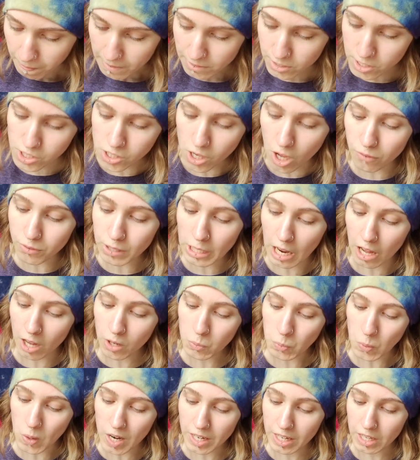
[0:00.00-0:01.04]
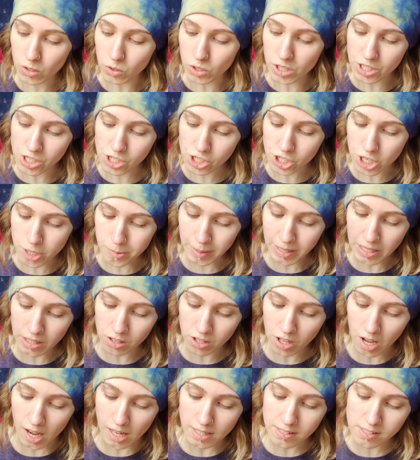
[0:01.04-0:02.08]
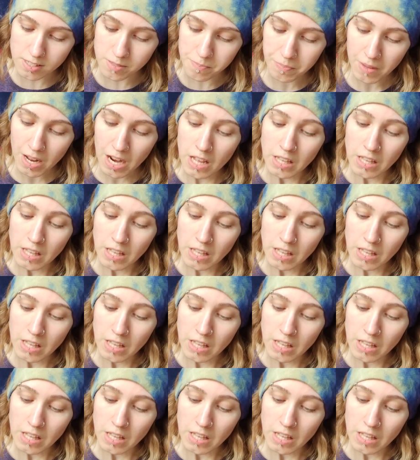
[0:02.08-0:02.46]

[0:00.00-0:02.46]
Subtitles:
Dissolving unwanted or disturbing thoughts.